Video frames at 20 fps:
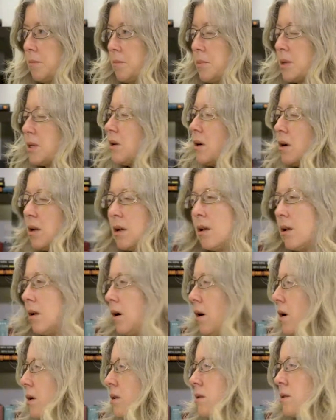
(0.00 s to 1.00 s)
but not a
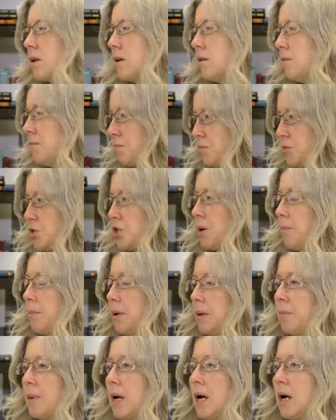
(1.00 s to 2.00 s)
lot of
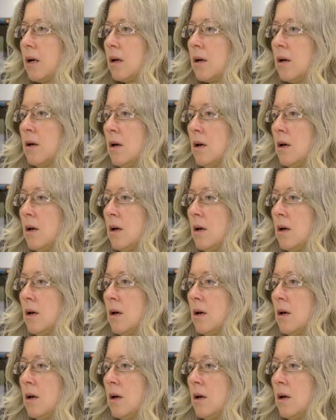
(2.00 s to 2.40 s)
jumping back,